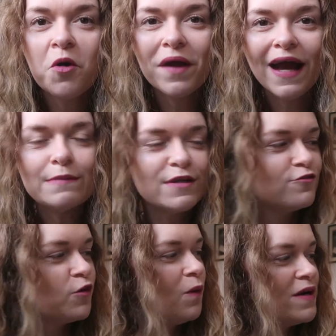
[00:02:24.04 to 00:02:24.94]
And what we're
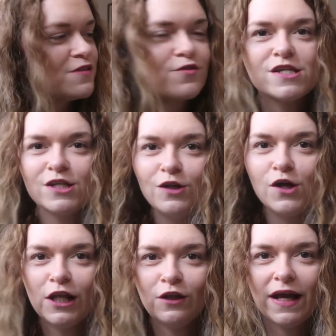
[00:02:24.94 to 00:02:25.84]
aiming for is for it to
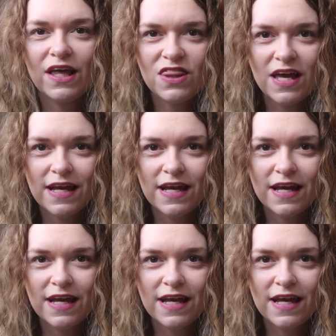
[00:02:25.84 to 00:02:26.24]
look like